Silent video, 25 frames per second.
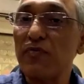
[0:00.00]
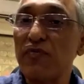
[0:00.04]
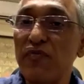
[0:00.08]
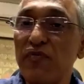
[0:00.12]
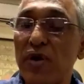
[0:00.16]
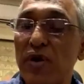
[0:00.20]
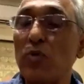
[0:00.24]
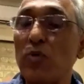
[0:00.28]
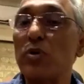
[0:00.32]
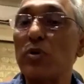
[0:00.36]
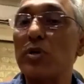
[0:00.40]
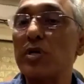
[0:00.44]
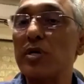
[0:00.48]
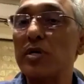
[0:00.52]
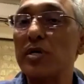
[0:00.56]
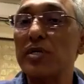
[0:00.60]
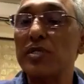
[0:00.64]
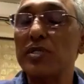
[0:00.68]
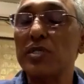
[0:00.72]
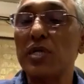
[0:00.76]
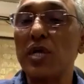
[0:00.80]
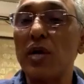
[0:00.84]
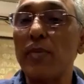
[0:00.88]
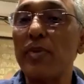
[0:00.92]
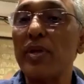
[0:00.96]

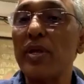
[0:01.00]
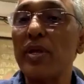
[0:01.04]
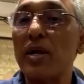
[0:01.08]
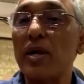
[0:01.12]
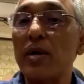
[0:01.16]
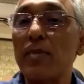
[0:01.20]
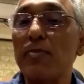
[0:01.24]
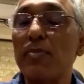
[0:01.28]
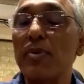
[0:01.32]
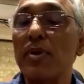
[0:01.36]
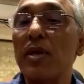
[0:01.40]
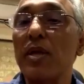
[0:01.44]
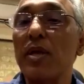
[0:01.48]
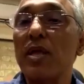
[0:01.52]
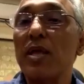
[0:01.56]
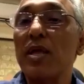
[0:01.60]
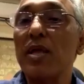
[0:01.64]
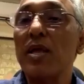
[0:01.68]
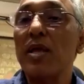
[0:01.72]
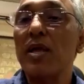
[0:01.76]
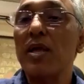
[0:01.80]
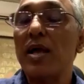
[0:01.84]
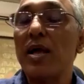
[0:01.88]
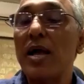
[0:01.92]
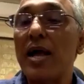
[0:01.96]
founders coming up,
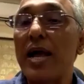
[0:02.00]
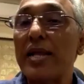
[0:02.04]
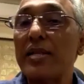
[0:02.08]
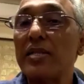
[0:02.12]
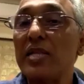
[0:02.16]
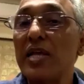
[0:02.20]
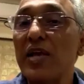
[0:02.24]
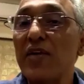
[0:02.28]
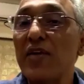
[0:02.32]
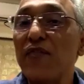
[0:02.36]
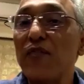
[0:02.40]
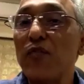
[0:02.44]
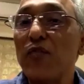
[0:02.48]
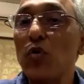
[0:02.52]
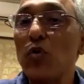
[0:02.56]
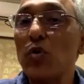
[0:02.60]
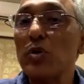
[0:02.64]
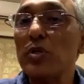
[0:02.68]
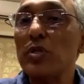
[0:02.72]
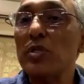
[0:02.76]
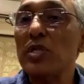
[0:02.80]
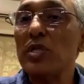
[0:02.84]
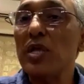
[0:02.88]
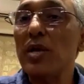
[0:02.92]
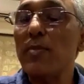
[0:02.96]
and
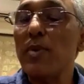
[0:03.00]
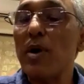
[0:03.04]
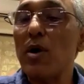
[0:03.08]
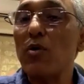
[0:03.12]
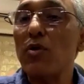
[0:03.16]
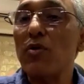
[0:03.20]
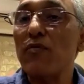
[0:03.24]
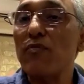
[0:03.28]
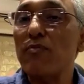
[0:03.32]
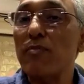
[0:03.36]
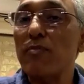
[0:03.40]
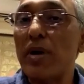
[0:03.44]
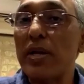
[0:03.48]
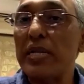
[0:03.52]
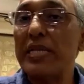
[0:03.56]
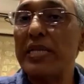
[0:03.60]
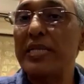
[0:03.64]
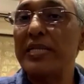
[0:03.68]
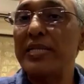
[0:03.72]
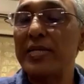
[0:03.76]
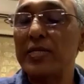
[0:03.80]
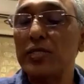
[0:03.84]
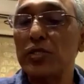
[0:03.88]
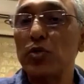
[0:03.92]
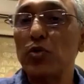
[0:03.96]
therefore the amount of money
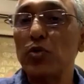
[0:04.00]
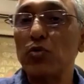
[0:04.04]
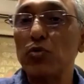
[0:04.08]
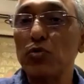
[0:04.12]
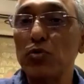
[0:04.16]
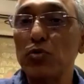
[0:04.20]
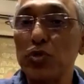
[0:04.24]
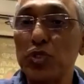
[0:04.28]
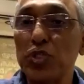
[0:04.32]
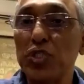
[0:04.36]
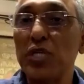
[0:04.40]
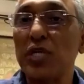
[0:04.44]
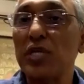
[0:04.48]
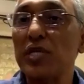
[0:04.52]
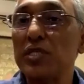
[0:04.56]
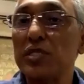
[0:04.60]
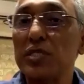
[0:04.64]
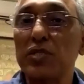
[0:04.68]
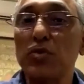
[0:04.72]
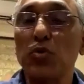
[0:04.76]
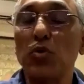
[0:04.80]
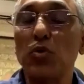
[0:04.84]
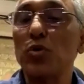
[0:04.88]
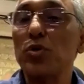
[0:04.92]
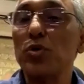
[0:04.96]
that's going to chase
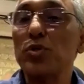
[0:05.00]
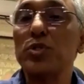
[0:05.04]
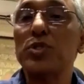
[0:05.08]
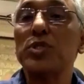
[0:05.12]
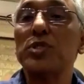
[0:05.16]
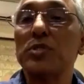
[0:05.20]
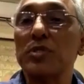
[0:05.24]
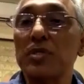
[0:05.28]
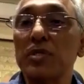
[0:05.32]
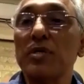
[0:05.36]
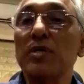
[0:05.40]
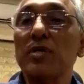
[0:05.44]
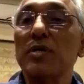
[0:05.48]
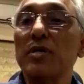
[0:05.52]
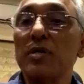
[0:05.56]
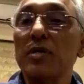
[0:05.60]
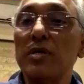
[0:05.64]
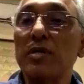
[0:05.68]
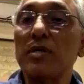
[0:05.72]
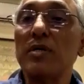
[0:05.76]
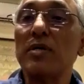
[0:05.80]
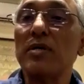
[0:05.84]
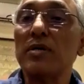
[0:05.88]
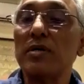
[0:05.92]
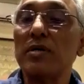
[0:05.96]
those
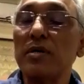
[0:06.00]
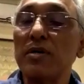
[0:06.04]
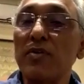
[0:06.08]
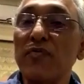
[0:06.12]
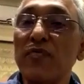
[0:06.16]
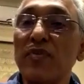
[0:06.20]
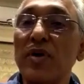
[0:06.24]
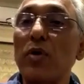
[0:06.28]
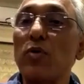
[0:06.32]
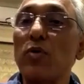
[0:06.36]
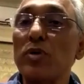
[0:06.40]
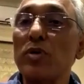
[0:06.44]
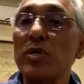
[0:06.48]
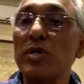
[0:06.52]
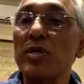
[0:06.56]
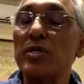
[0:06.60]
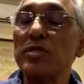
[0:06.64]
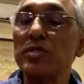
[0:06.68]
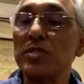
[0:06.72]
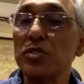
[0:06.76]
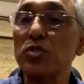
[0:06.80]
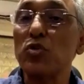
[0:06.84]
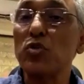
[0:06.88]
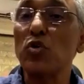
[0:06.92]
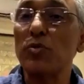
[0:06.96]

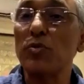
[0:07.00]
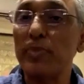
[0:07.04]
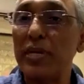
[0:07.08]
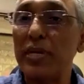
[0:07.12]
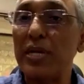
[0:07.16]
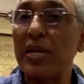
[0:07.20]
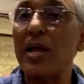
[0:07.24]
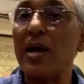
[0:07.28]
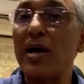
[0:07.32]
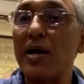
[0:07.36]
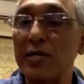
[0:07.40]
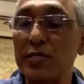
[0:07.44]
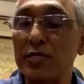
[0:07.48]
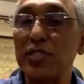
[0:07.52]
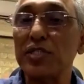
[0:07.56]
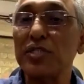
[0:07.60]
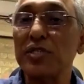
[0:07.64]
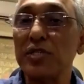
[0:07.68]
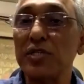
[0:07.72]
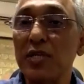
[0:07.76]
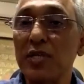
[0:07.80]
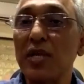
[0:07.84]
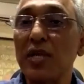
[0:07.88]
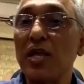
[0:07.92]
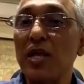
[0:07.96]
founders is going to be large.
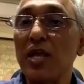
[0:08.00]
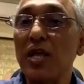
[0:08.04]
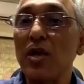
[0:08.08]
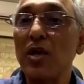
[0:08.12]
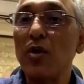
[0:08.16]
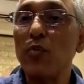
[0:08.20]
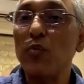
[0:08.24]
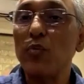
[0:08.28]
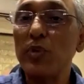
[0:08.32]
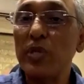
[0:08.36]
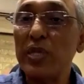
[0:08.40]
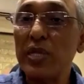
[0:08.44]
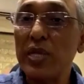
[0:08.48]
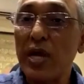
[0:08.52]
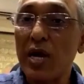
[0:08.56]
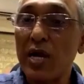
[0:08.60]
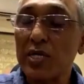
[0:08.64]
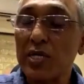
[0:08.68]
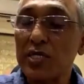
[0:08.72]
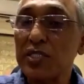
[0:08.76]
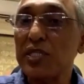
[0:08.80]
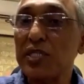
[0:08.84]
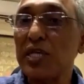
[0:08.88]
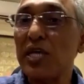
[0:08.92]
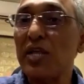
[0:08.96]
We
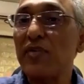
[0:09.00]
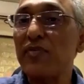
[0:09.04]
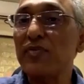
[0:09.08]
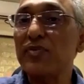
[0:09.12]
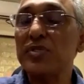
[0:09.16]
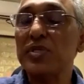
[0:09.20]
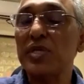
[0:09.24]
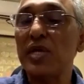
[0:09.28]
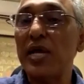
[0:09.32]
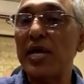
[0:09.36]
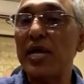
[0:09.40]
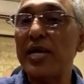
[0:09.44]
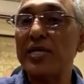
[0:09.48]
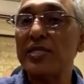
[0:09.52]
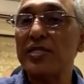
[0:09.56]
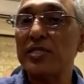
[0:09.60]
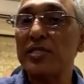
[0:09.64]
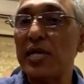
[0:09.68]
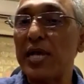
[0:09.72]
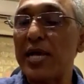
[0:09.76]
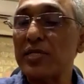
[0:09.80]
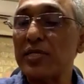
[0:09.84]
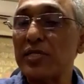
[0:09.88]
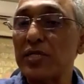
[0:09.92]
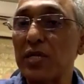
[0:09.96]
ourselves, as
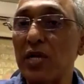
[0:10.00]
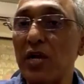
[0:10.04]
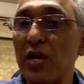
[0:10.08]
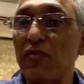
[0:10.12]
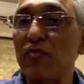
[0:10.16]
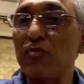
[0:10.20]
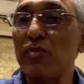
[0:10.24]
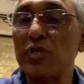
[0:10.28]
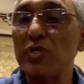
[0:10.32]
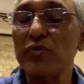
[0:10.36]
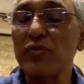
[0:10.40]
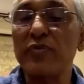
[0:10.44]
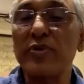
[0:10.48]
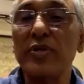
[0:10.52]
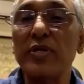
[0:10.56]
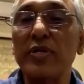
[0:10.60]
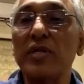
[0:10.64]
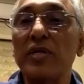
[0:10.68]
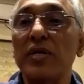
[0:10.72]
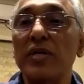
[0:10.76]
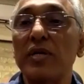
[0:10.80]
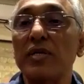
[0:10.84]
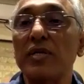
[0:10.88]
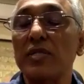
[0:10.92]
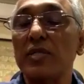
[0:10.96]
a government of
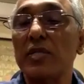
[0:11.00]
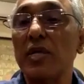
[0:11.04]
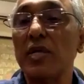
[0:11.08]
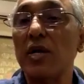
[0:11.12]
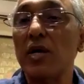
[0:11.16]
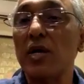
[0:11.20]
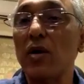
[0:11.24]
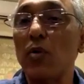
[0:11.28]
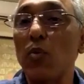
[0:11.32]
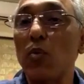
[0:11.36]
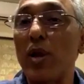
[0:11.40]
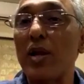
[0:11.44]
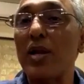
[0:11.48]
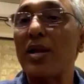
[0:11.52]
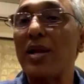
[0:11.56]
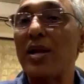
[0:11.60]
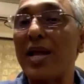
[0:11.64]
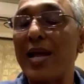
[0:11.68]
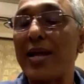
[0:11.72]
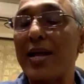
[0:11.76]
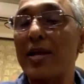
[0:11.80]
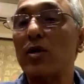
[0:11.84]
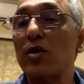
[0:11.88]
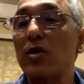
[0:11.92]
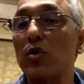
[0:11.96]
India, a 1
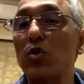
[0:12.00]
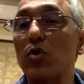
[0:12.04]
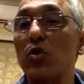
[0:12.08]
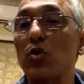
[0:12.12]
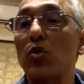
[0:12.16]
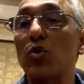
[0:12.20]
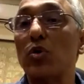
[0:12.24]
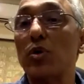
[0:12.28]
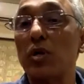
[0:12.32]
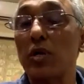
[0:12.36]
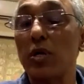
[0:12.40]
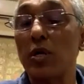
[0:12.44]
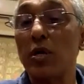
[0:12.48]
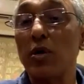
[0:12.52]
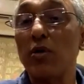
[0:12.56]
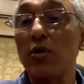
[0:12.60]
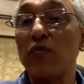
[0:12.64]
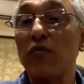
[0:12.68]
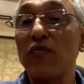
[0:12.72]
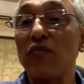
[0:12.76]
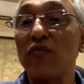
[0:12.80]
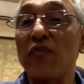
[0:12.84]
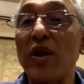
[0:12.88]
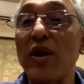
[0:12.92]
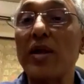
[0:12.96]
lakh crore
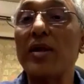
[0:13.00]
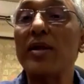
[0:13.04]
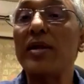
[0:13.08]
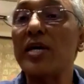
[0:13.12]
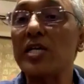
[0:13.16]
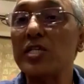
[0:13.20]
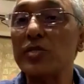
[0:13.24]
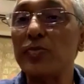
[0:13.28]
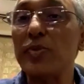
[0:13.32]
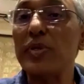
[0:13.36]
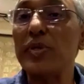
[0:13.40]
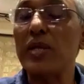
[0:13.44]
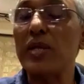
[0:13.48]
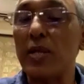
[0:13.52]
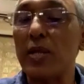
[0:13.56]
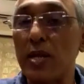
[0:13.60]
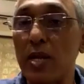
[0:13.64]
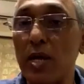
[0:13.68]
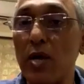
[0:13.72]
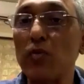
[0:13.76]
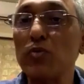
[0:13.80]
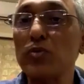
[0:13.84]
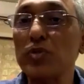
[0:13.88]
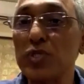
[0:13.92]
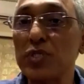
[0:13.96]
fund has been
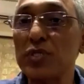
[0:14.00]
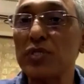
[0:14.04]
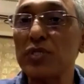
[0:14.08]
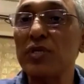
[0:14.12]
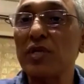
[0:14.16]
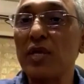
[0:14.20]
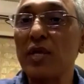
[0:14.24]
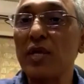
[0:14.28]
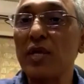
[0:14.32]
announced.